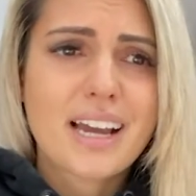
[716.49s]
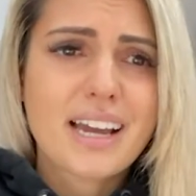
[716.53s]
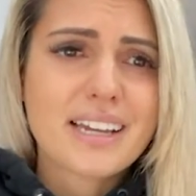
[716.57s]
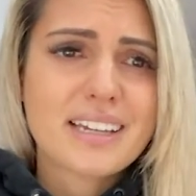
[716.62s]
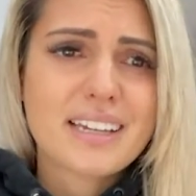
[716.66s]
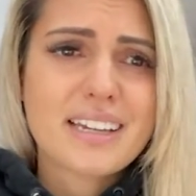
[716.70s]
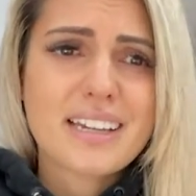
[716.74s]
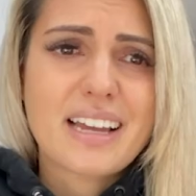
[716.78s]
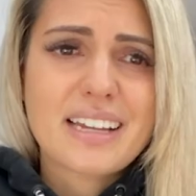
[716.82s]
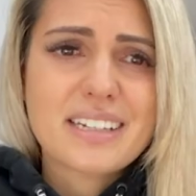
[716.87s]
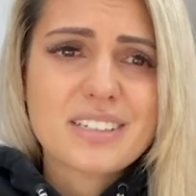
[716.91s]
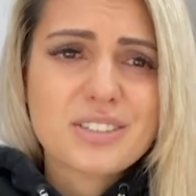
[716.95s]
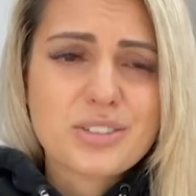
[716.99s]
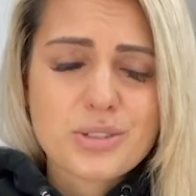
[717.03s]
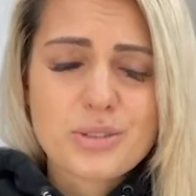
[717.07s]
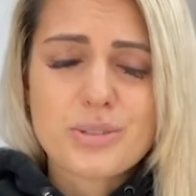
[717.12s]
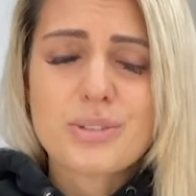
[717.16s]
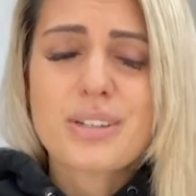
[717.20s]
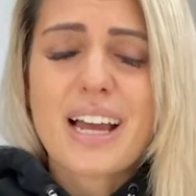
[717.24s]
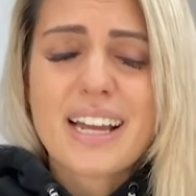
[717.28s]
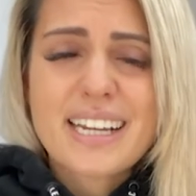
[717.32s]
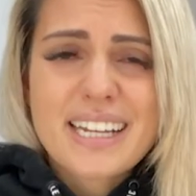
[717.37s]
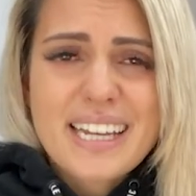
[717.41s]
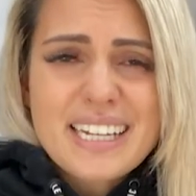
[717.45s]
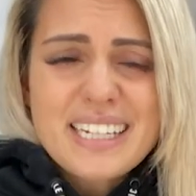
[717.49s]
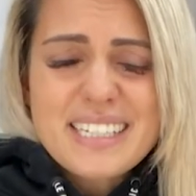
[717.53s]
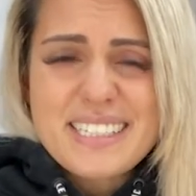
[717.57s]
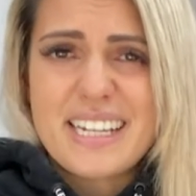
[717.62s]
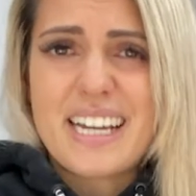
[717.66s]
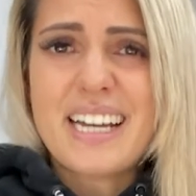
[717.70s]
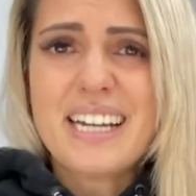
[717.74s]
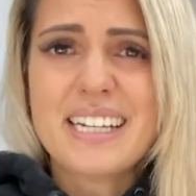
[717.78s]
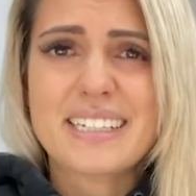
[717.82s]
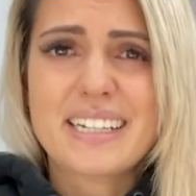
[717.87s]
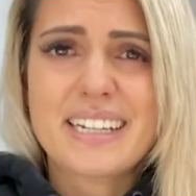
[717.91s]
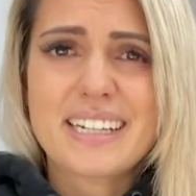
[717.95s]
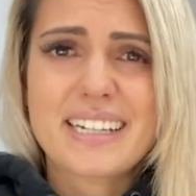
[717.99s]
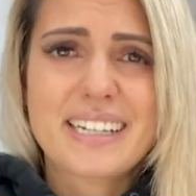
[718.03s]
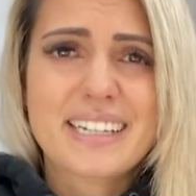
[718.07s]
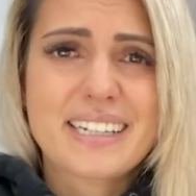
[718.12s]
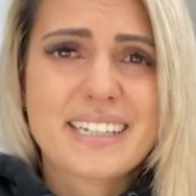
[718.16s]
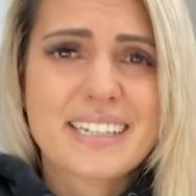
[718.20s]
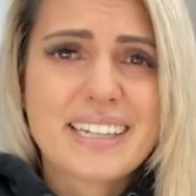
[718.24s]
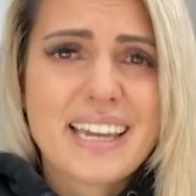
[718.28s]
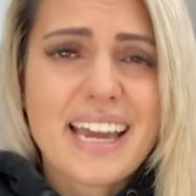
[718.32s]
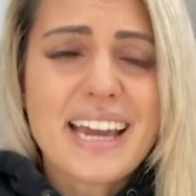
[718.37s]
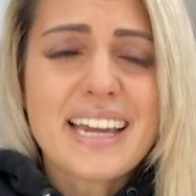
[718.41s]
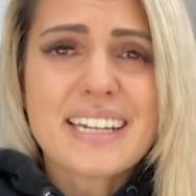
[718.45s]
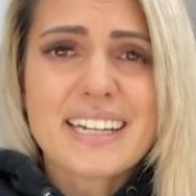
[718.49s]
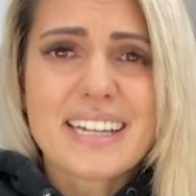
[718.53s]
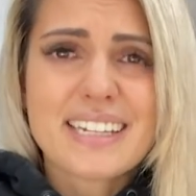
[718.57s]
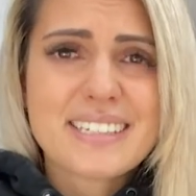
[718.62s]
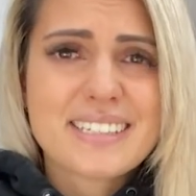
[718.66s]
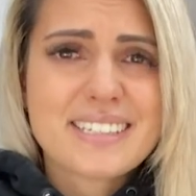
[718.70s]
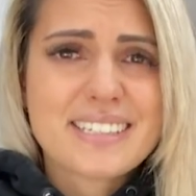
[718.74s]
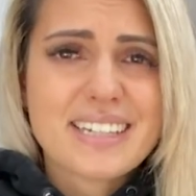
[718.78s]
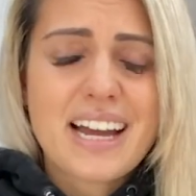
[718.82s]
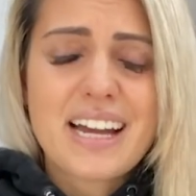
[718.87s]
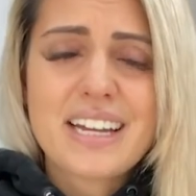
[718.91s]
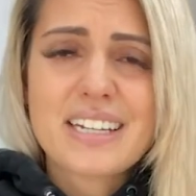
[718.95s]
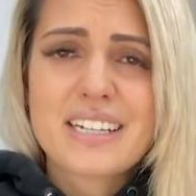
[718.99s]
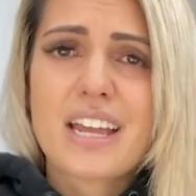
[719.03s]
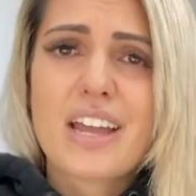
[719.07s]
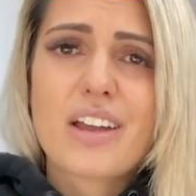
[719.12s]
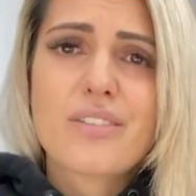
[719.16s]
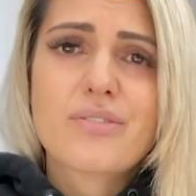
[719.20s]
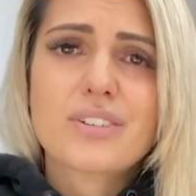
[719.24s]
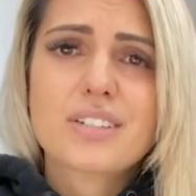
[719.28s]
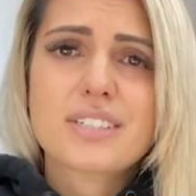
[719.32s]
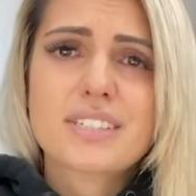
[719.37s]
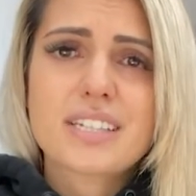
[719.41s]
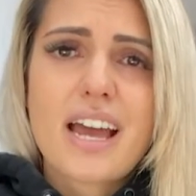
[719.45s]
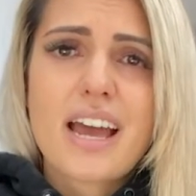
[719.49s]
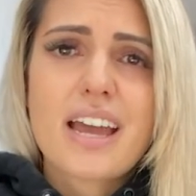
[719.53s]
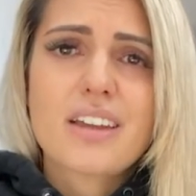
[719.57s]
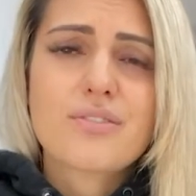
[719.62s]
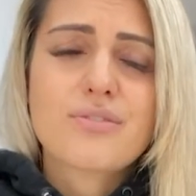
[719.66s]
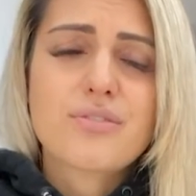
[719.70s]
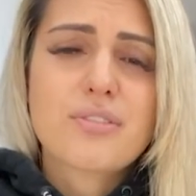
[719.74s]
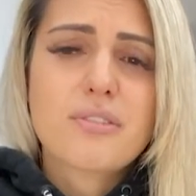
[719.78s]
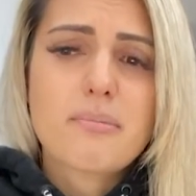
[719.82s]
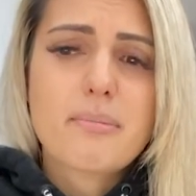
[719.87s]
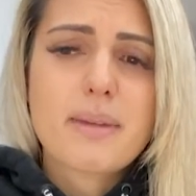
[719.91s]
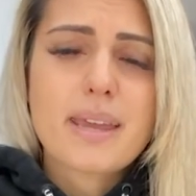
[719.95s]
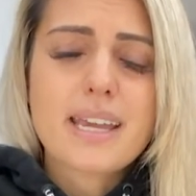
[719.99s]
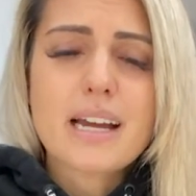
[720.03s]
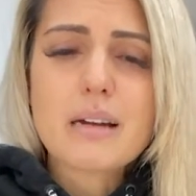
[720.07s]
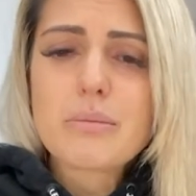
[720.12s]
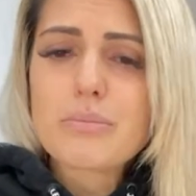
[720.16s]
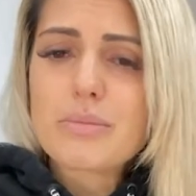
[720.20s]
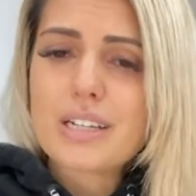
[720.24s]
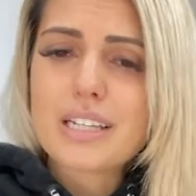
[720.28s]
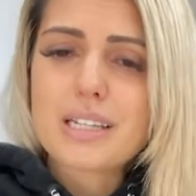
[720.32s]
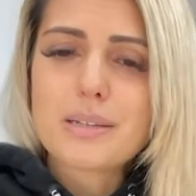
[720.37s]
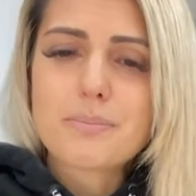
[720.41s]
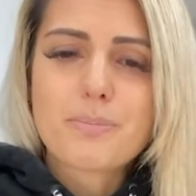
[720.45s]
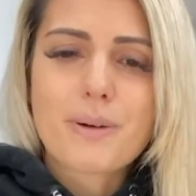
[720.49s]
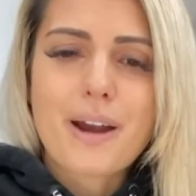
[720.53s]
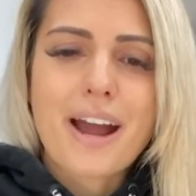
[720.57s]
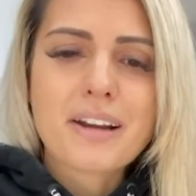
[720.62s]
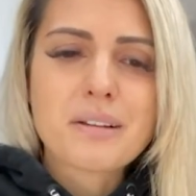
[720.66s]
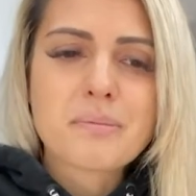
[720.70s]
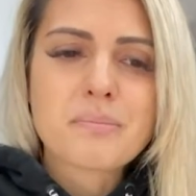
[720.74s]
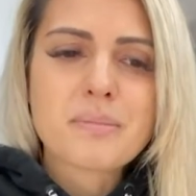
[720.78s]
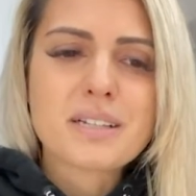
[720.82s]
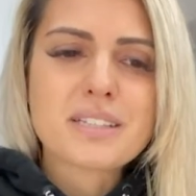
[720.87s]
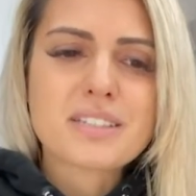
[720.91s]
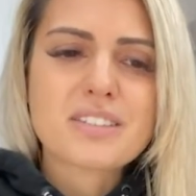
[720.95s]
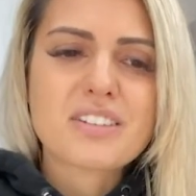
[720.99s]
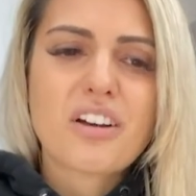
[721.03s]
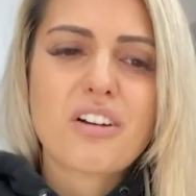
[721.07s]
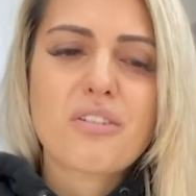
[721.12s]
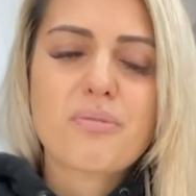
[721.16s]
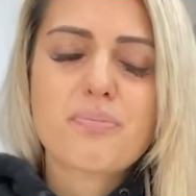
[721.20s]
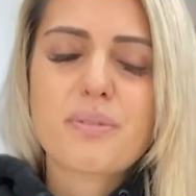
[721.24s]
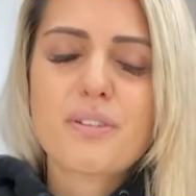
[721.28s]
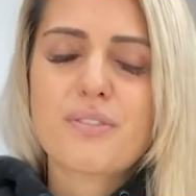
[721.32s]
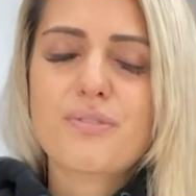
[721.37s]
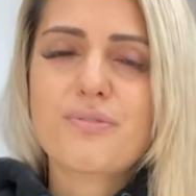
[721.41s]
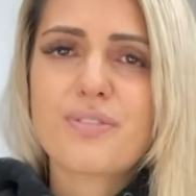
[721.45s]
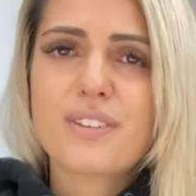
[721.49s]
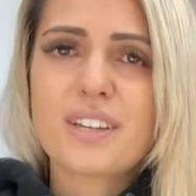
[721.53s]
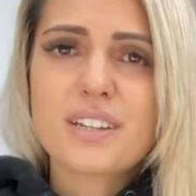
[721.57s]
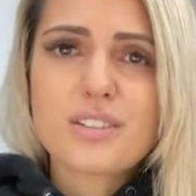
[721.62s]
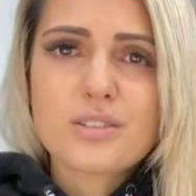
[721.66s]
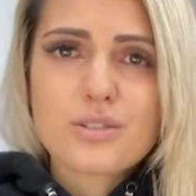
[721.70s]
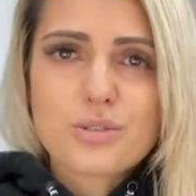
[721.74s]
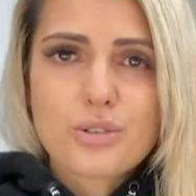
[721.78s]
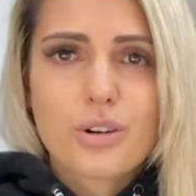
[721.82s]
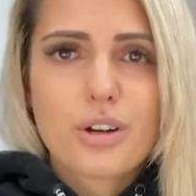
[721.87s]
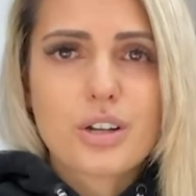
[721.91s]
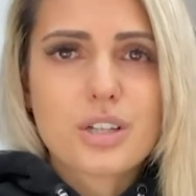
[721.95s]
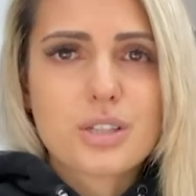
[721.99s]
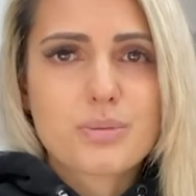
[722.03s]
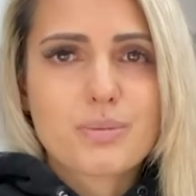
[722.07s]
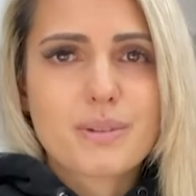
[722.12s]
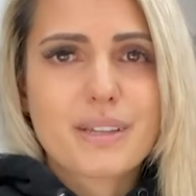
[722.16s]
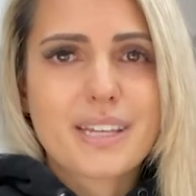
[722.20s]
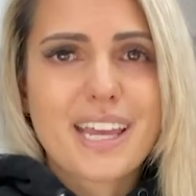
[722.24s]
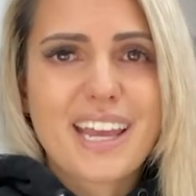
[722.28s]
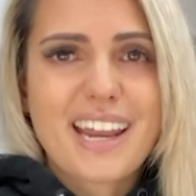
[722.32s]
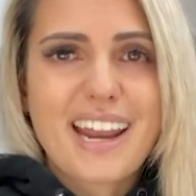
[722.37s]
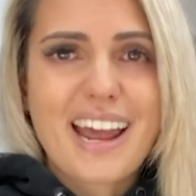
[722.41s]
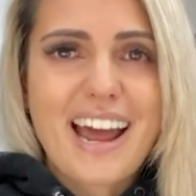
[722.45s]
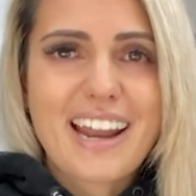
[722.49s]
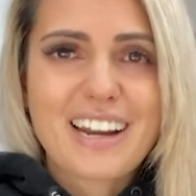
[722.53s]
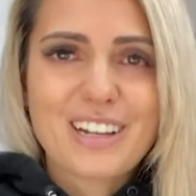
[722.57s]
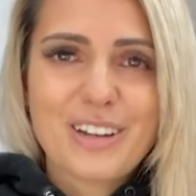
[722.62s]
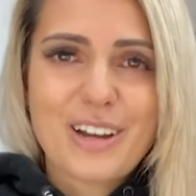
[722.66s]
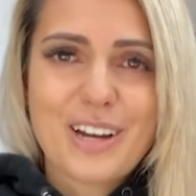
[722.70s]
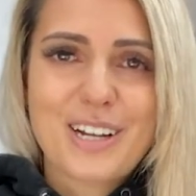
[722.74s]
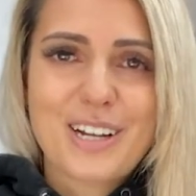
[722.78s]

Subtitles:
I get it done. I get it done every day. And for me, I'm really proud of myself. But fingers crossed we get out of